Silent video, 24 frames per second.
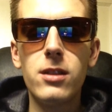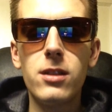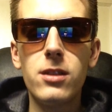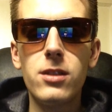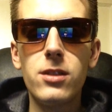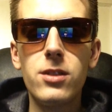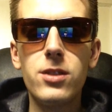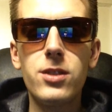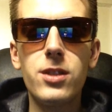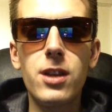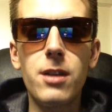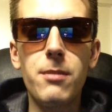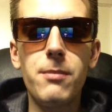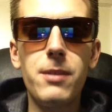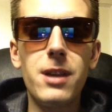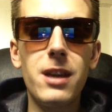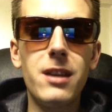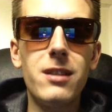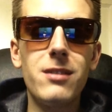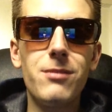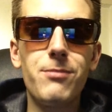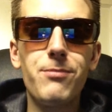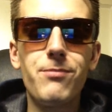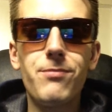some
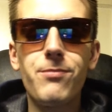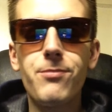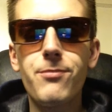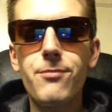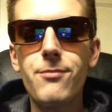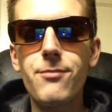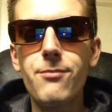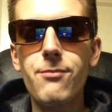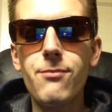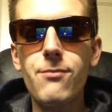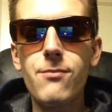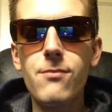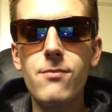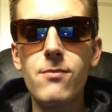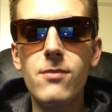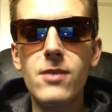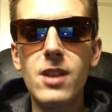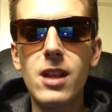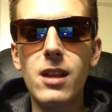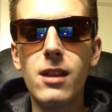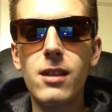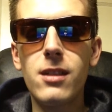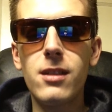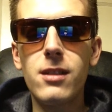like
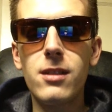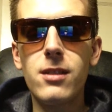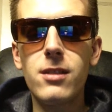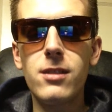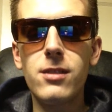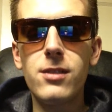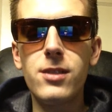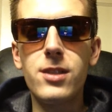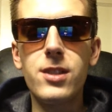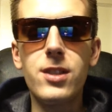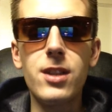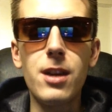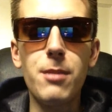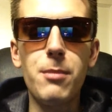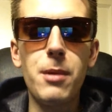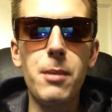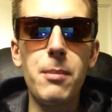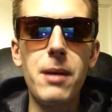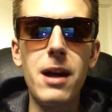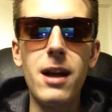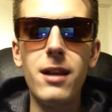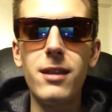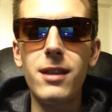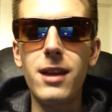some of
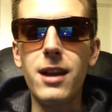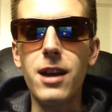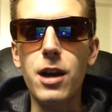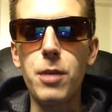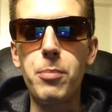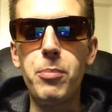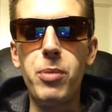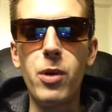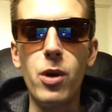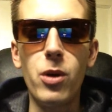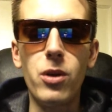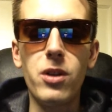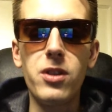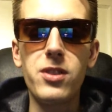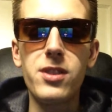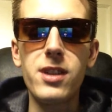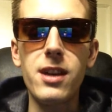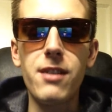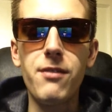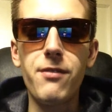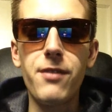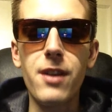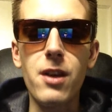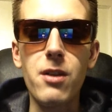my like opponents
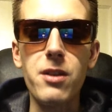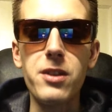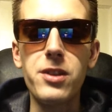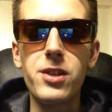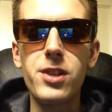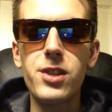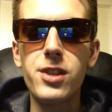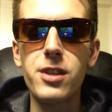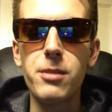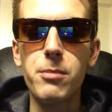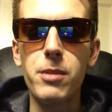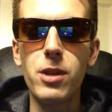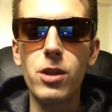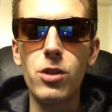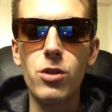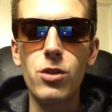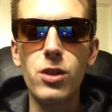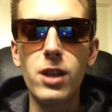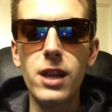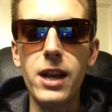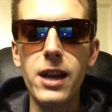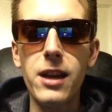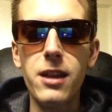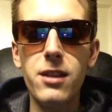had very similar
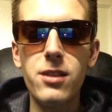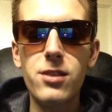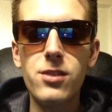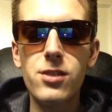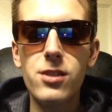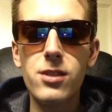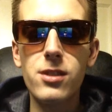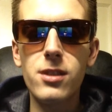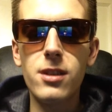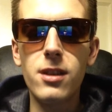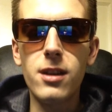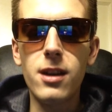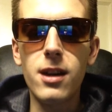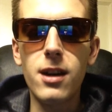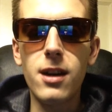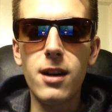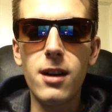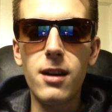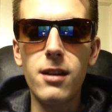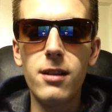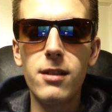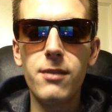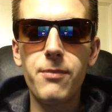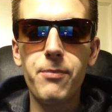lengths
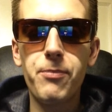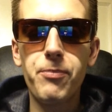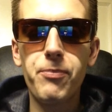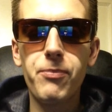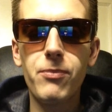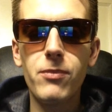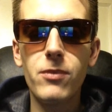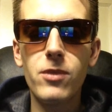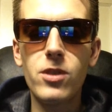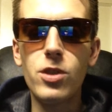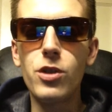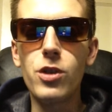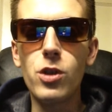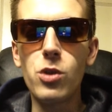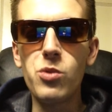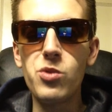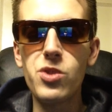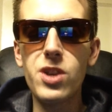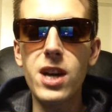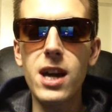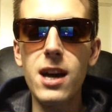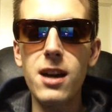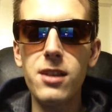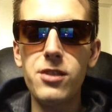uh, to
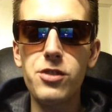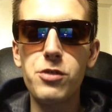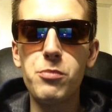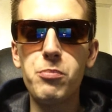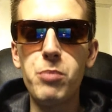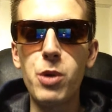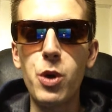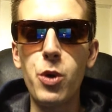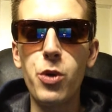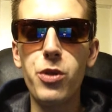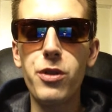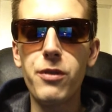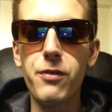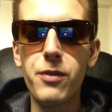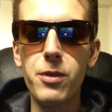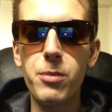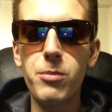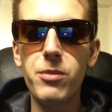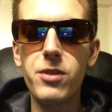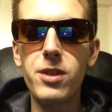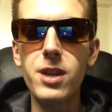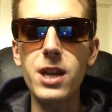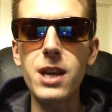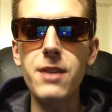those guys, both of
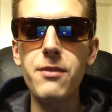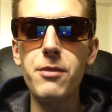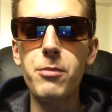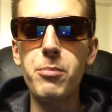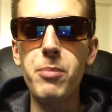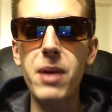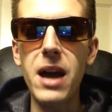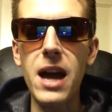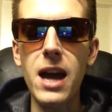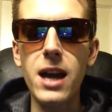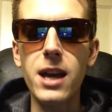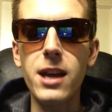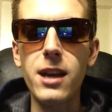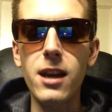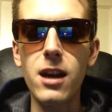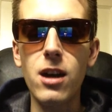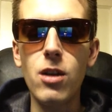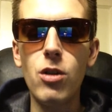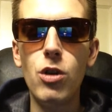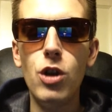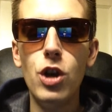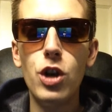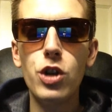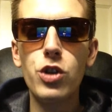them, to even
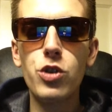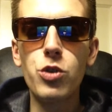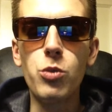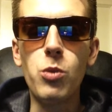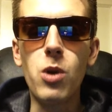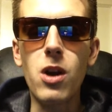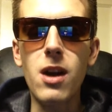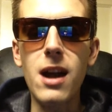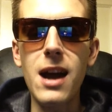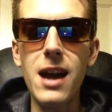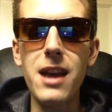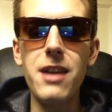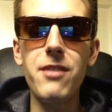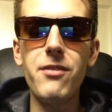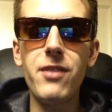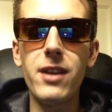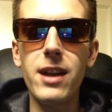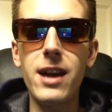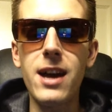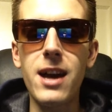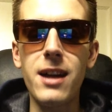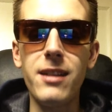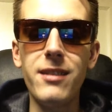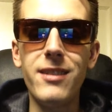Pacquiao, to where I
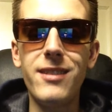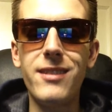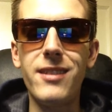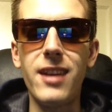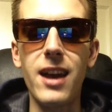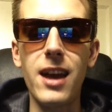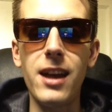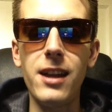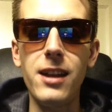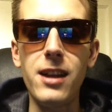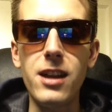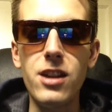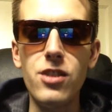even had 10